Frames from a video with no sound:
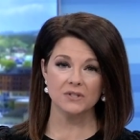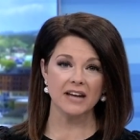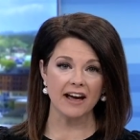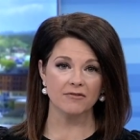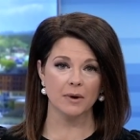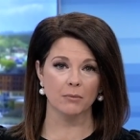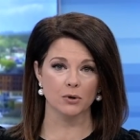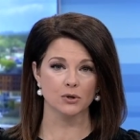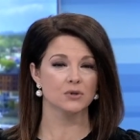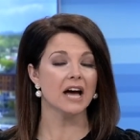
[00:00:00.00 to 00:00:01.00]
staff
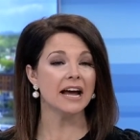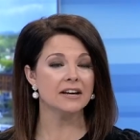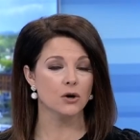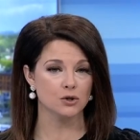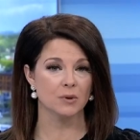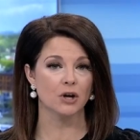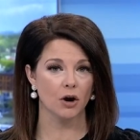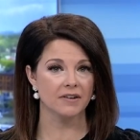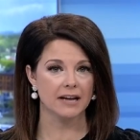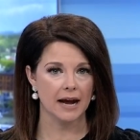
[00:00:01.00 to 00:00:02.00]
members are diagnosed with
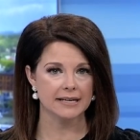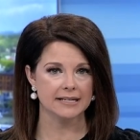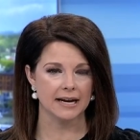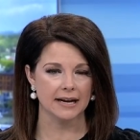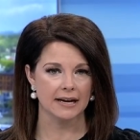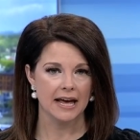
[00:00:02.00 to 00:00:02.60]
COVID-19.